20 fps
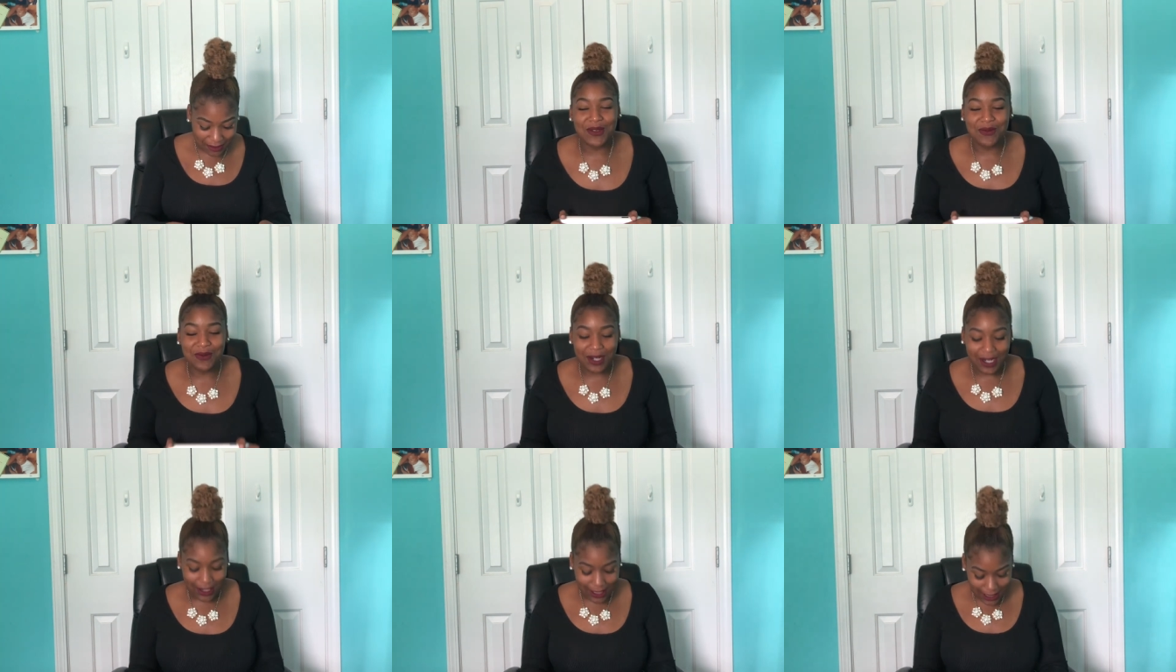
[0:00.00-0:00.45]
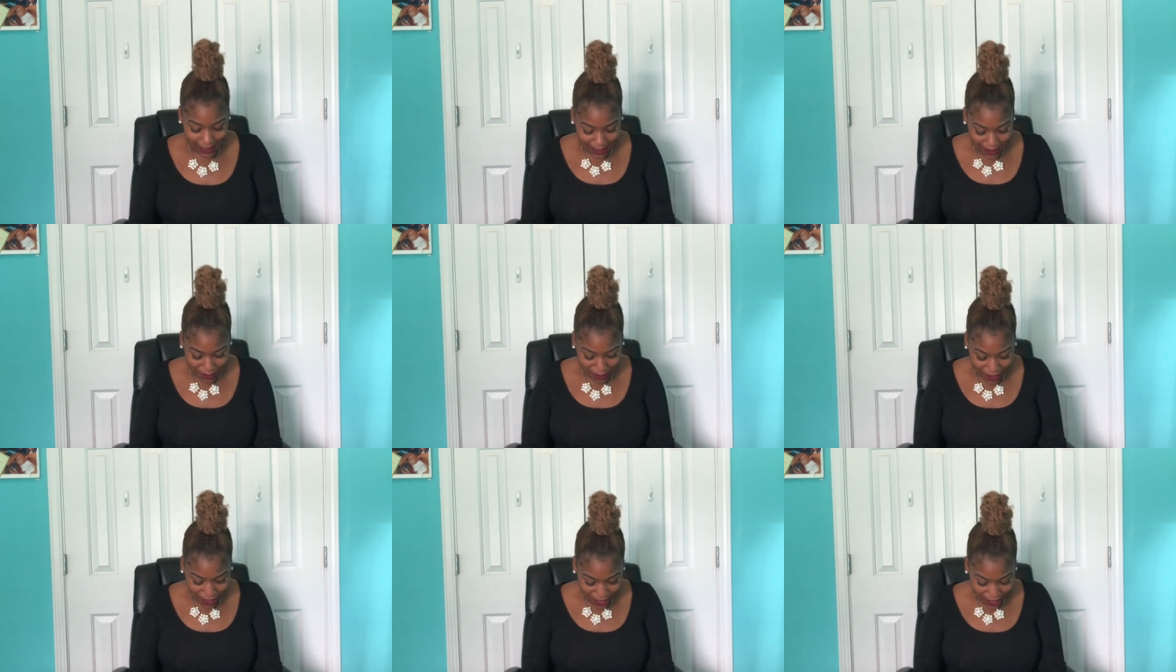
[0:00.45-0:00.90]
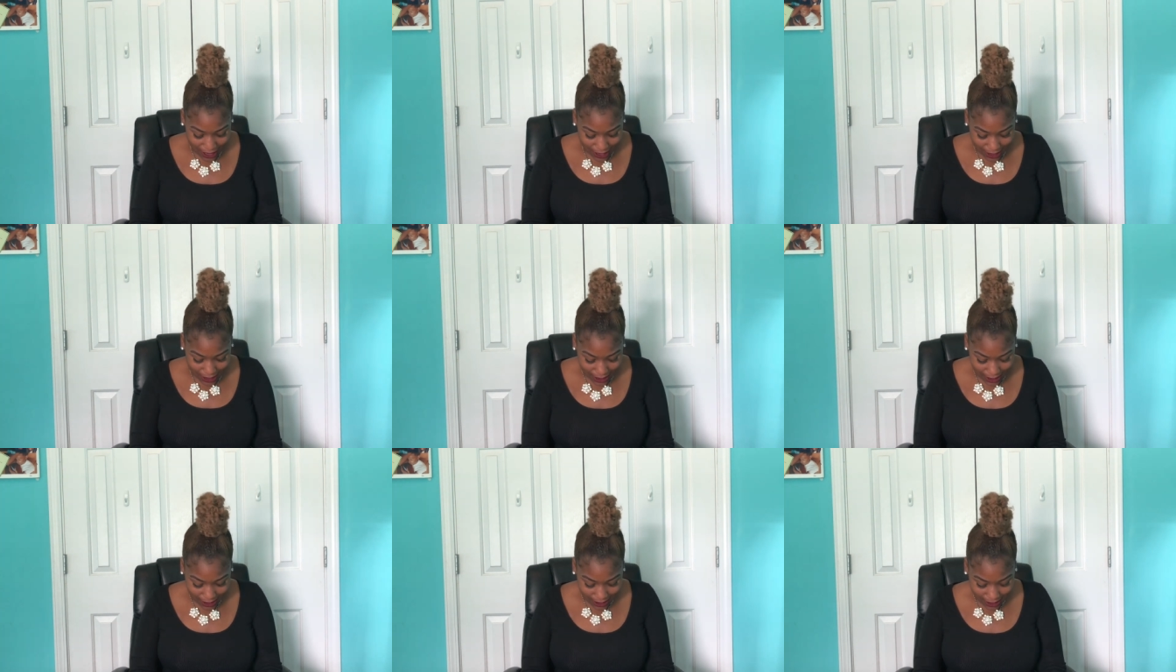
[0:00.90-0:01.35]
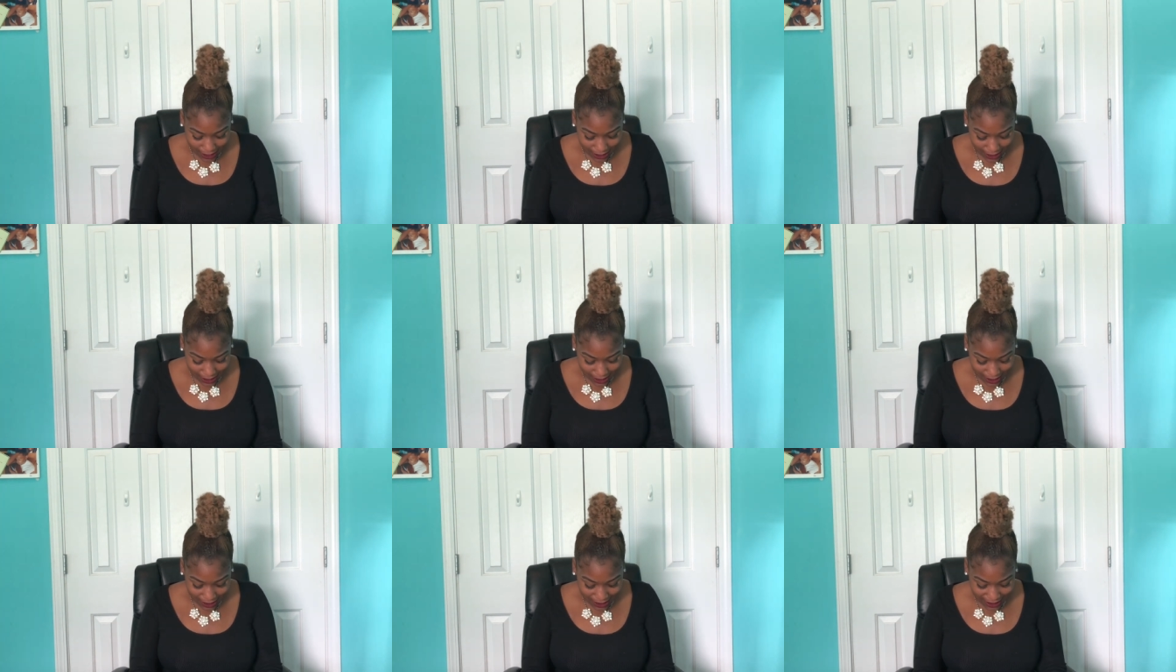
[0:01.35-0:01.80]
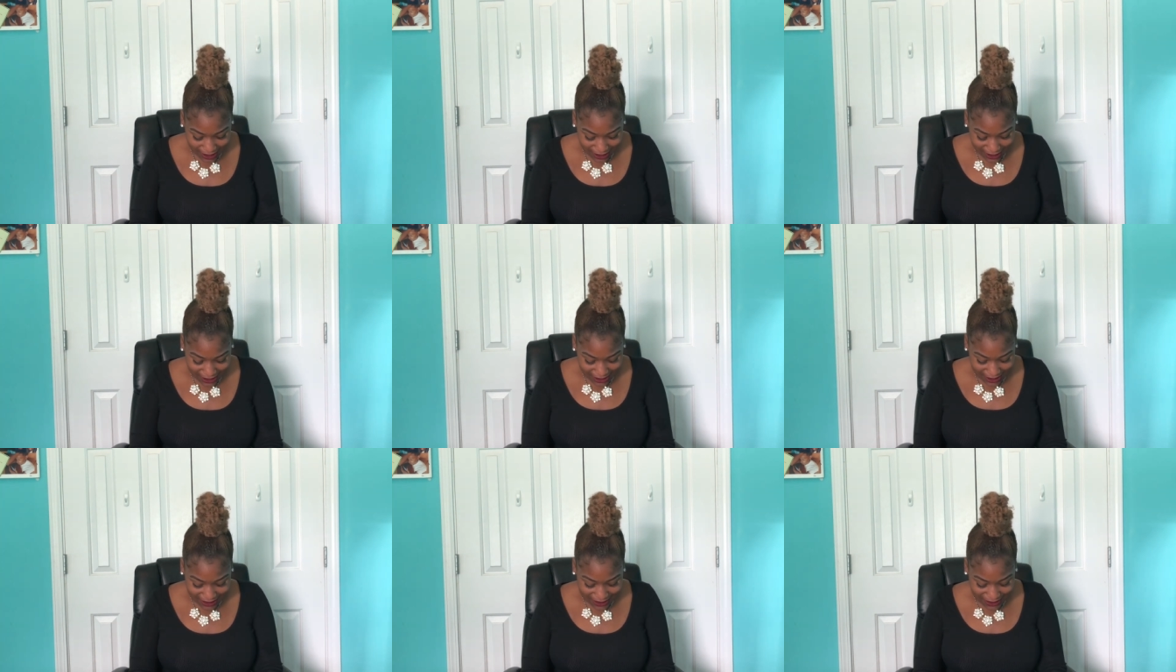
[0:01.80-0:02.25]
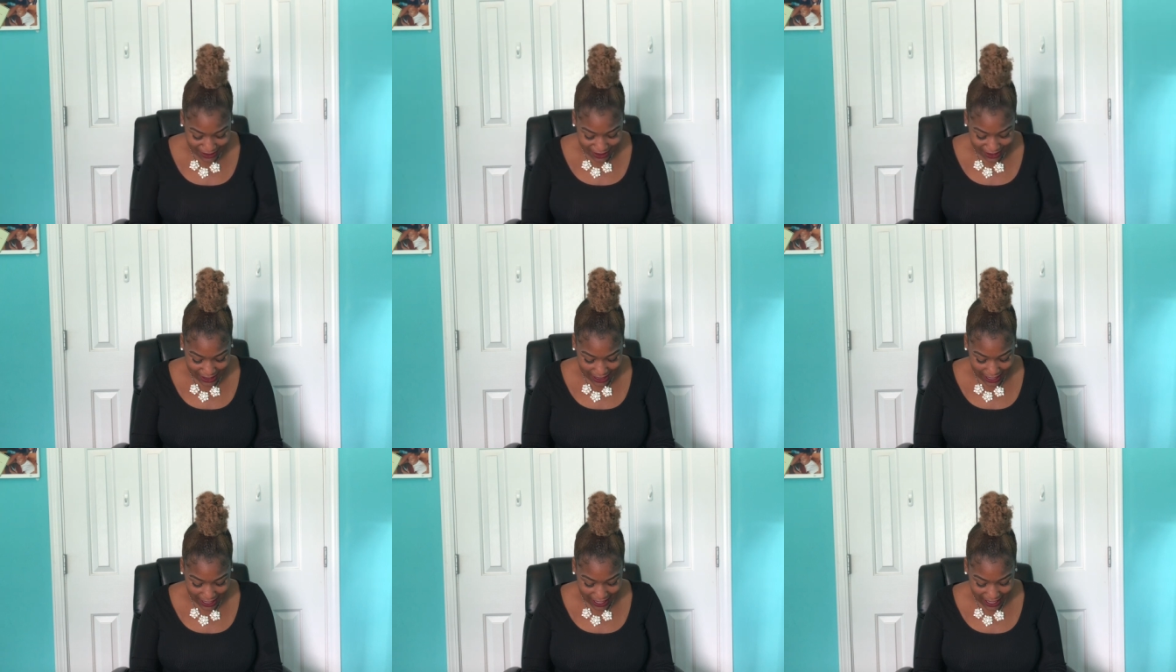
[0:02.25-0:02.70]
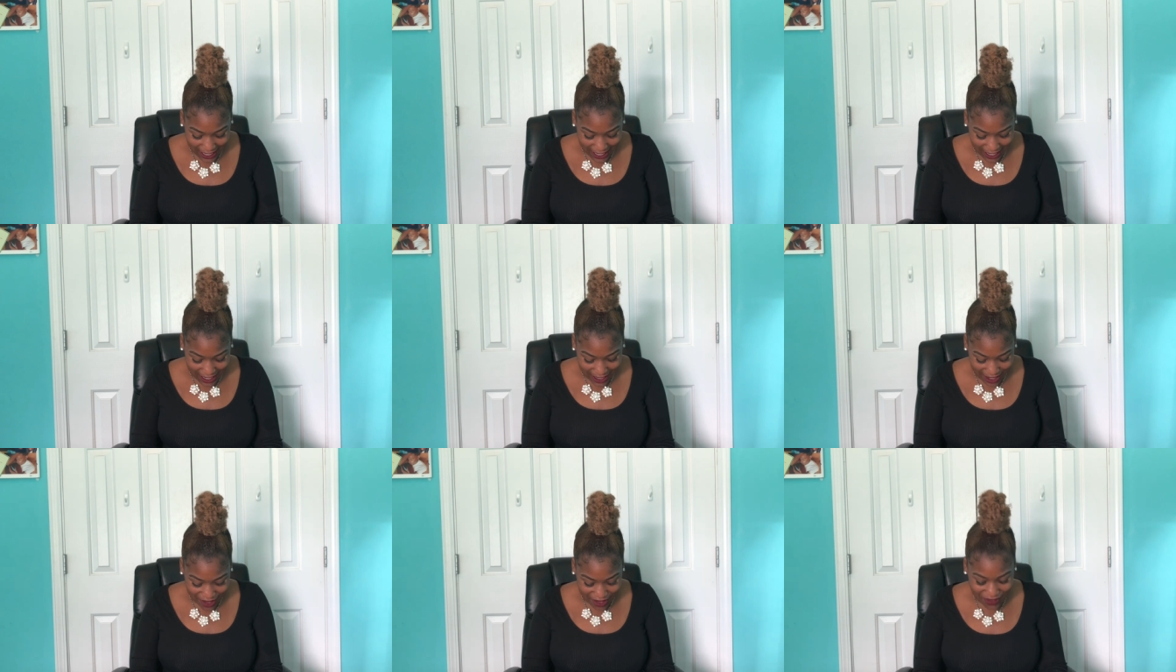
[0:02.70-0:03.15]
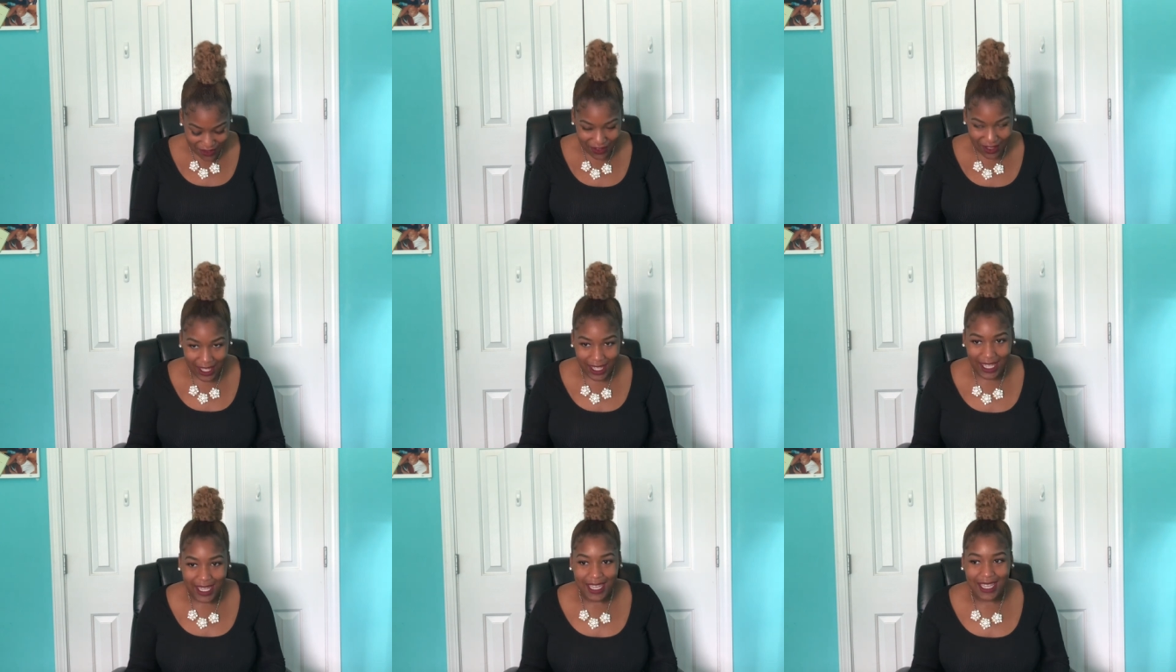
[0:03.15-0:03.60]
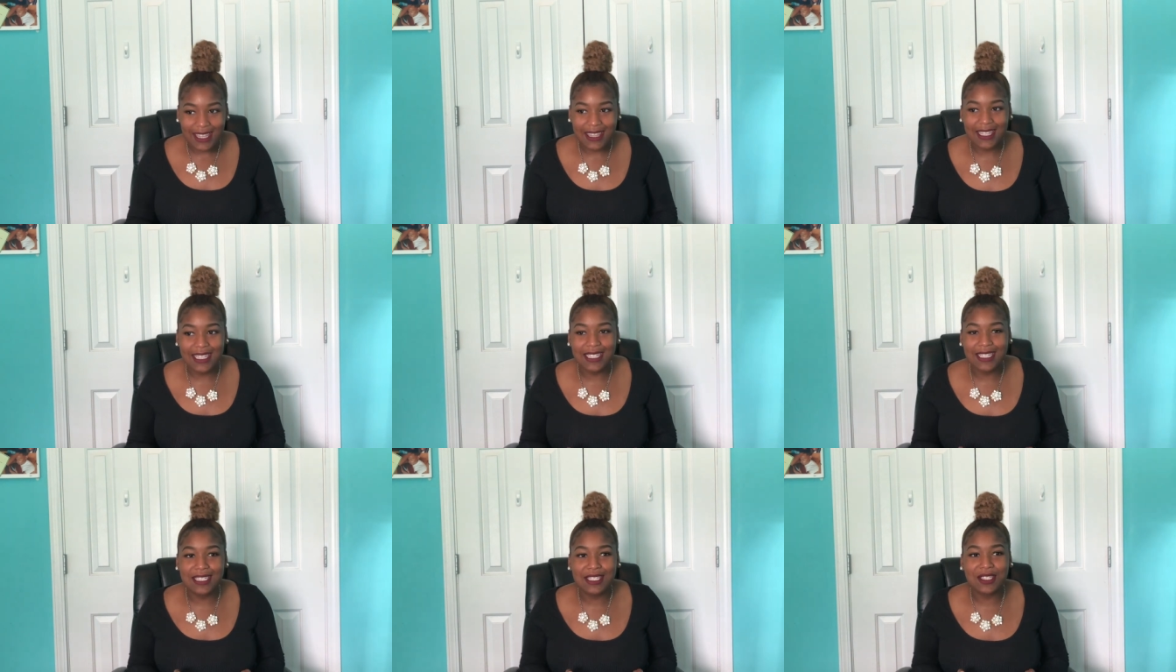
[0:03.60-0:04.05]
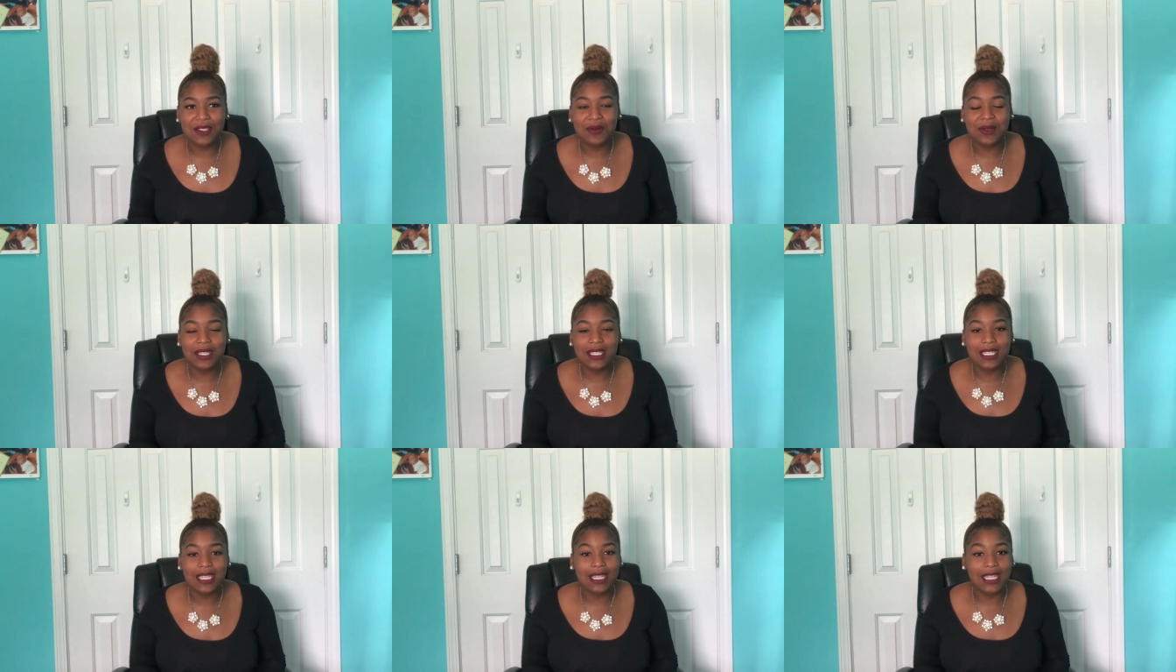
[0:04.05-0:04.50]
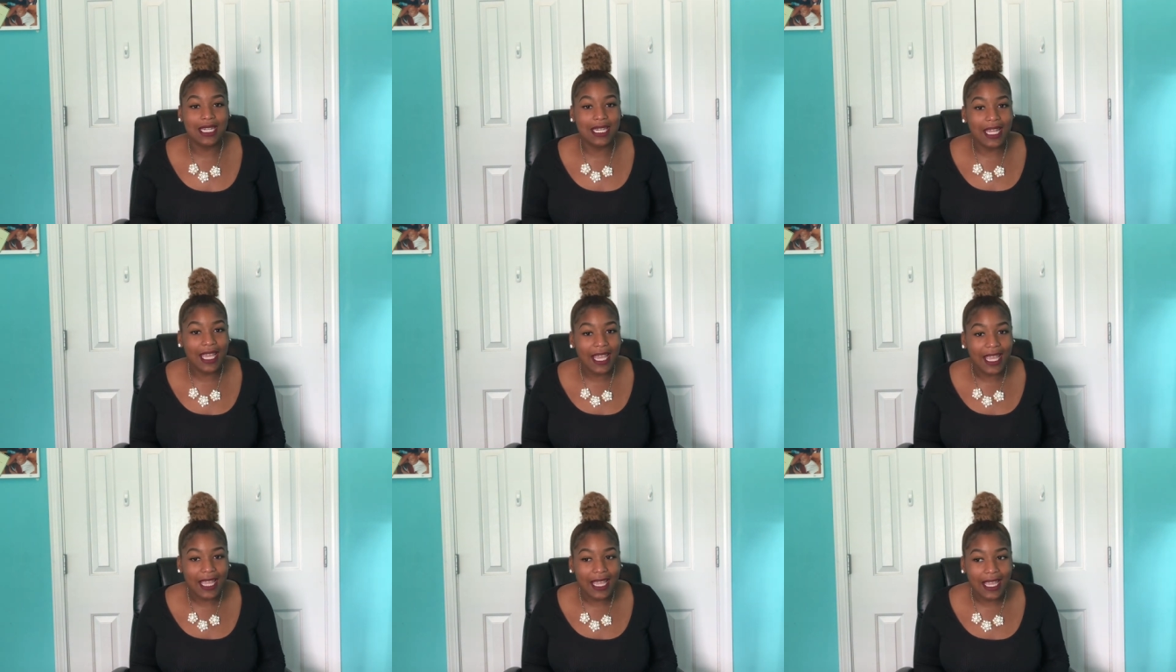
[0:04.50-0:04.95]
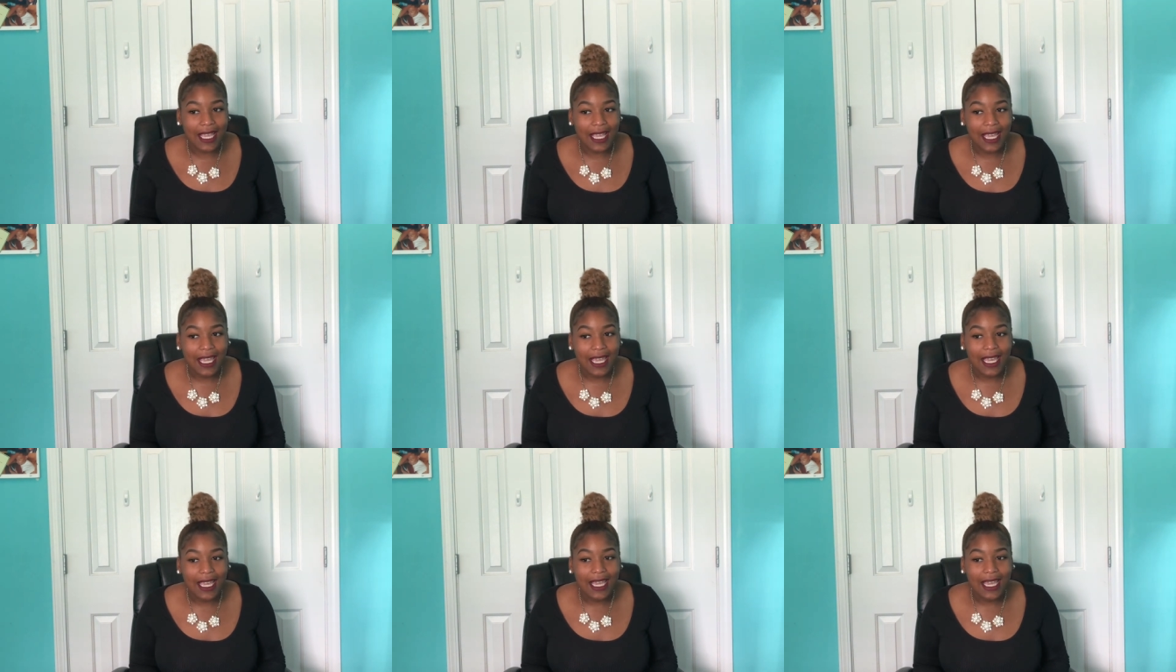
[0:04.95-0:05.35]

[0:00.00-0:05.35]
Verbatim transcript: 106 & Park used to have these tweets of the day.